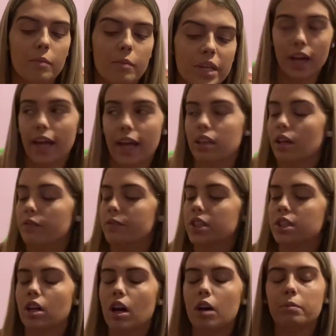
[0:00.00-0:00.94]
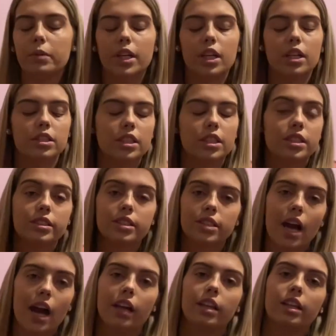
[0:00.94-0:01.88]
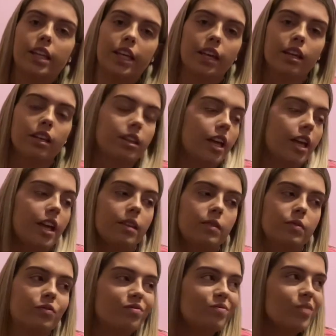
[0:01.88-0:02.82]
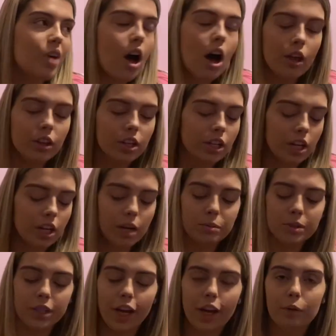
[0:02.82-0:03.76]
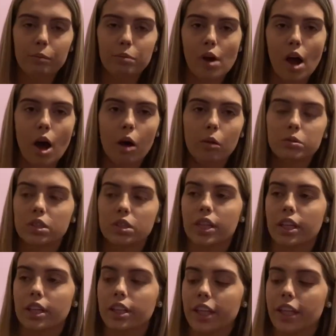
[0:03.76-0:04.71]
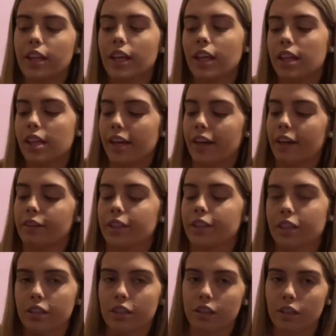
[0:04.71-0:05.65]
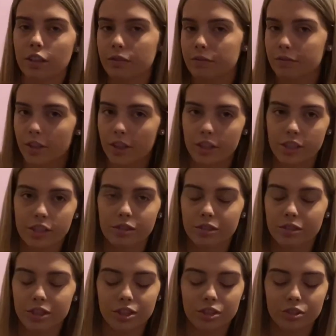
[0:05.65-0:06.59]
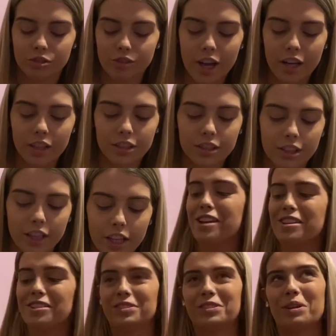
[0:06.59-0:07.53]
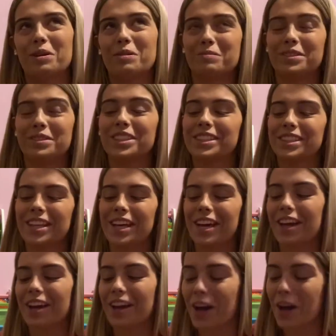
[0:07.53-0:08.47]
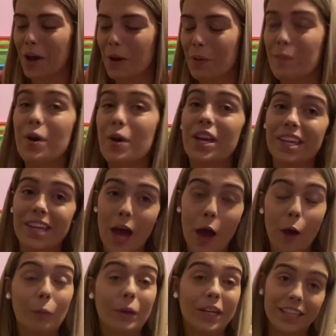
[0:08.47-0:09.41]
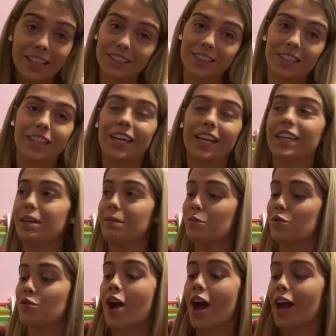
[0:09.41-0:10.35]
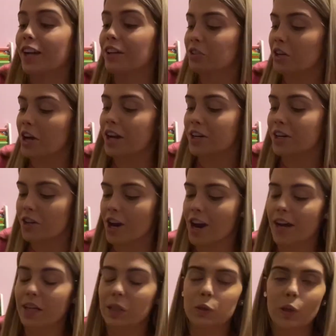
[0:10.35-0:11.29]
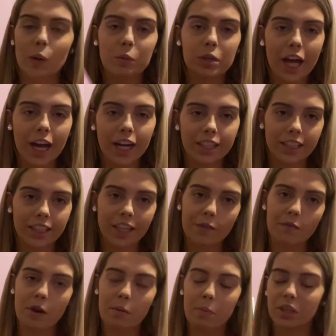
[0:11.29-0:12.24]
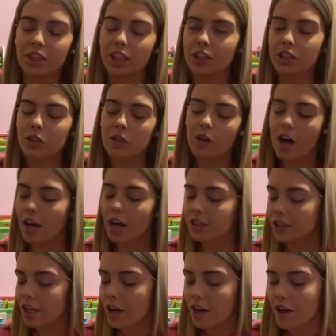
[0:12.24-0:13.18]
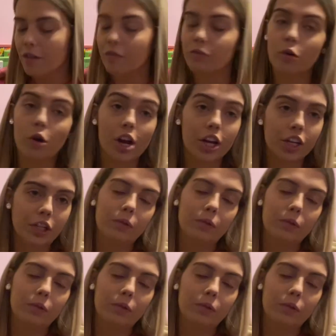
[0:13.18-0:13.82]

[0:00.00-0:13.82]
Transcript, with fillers: And I love this cup because it does not leak. Like other cups I have problems with like leaking, like I look at her fur, you know, she's drenched, like, and so I'm just like yeah, we need to like keep trying. So I'm glad I didn't give up on the little hunt for a new